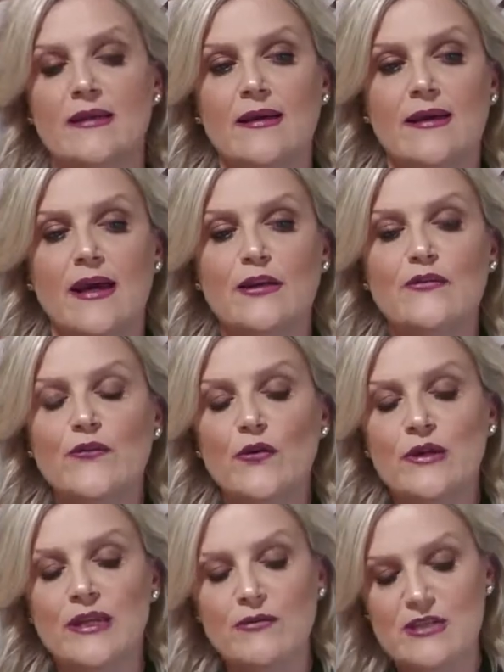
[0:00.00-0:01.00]
and you've got
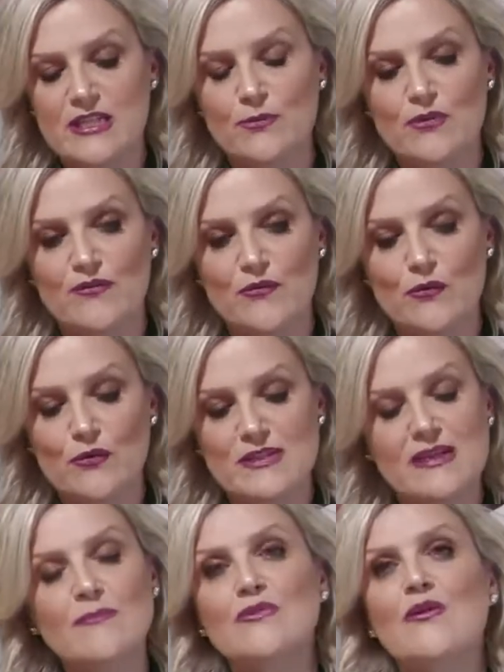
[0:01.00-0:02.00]
it near a timber floor,
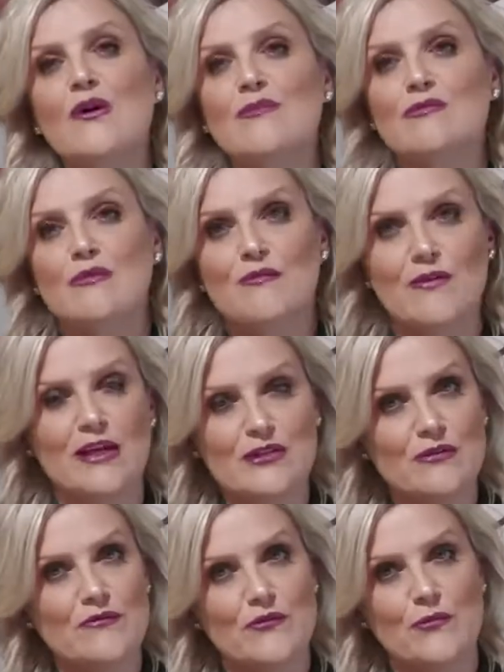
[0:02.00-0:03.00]
sometimes
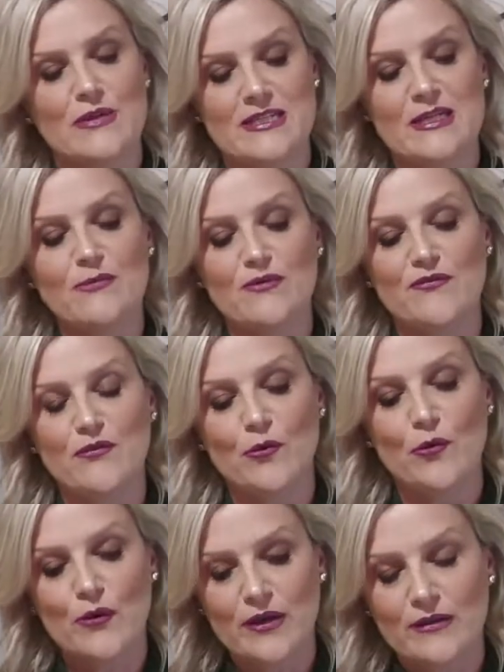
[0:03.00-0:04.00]
reflection from the timber
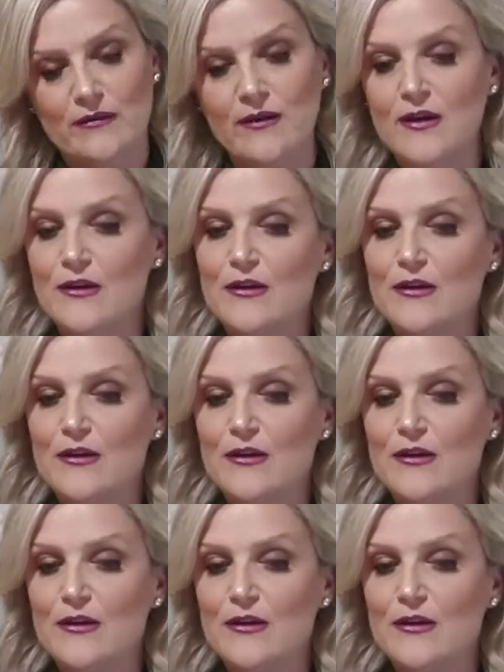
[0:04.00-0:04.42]
floor can